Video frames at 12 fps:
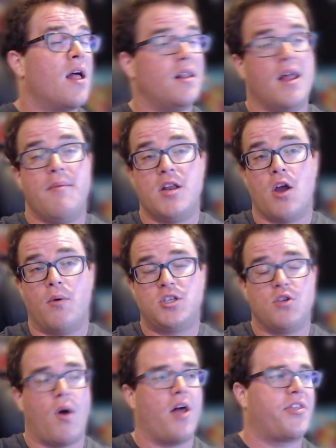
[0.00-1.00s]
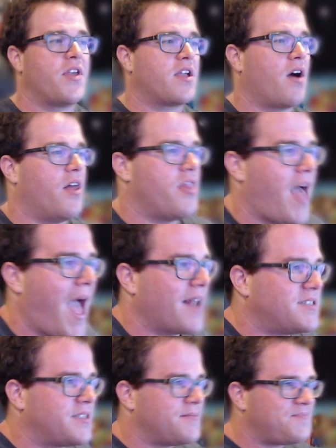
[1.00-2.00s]
Let me know what you all think on
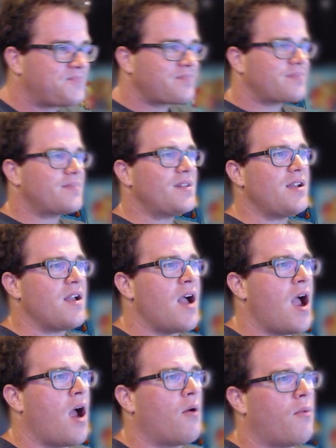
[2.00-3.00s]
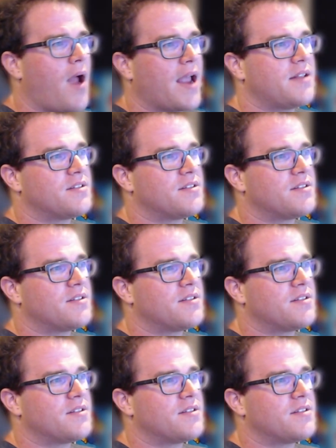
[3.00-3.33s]
that. All right.